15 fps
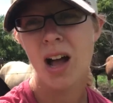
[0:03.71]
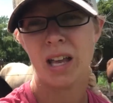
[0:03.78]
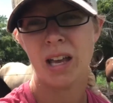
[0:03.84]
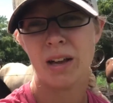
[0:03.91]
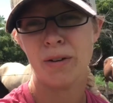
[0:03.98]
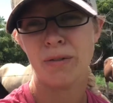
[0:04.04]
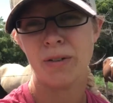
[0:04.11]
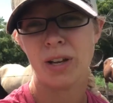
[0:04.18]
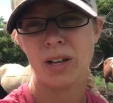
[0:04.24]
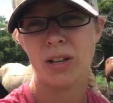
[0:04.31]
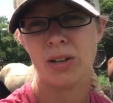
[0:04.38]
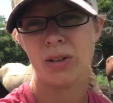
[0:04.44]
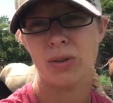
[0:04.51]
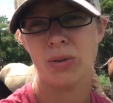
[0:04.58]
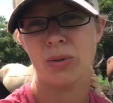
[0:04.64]
If
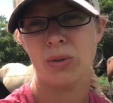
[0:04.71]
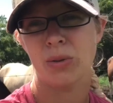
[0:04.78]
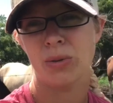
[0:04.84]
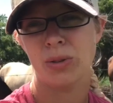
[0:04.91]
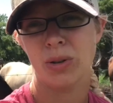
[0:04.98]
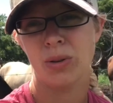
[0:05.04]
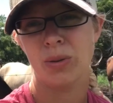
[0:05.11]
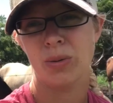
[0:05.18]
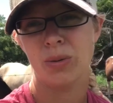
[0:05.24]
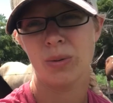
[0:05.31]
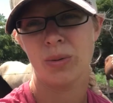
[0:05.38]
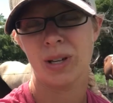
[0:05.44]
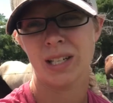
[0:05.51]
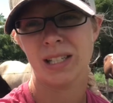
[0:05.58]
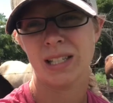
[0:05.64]
you
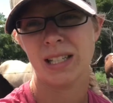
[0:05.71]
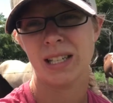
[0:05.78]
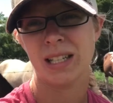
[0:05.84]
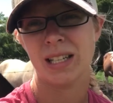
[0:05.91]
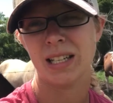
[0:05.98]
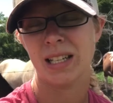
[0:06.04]
don't want to see